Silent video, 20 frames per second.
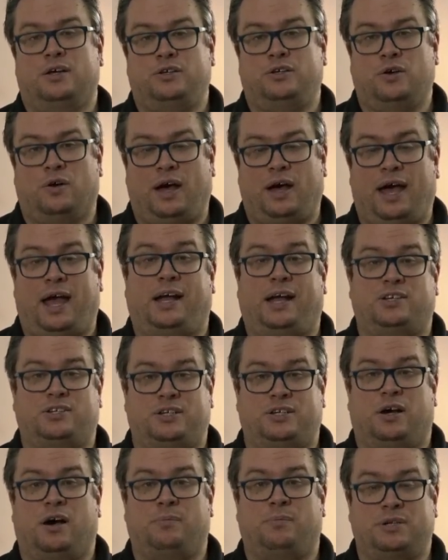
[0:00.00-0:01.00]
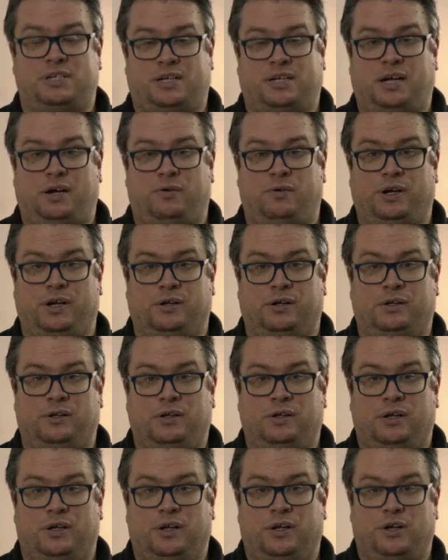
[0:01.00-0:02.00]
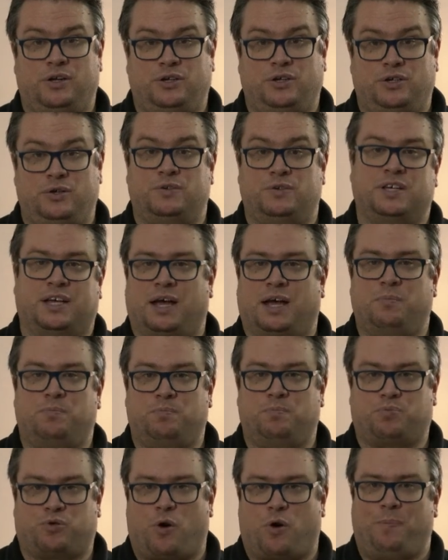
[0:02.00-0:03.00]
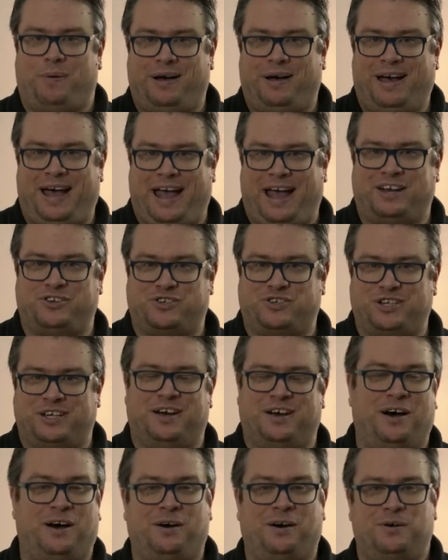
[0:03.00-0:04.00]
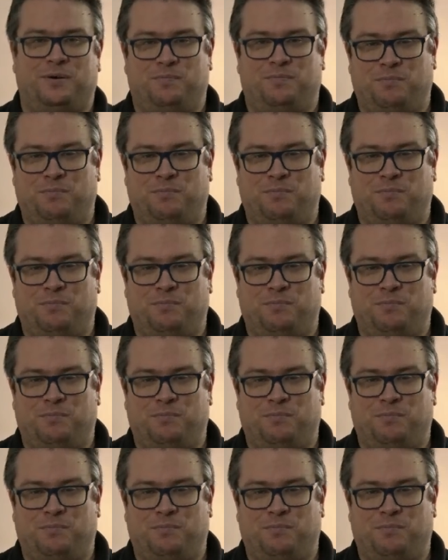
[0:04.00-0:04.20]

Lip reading: your HDR material using a proper HDR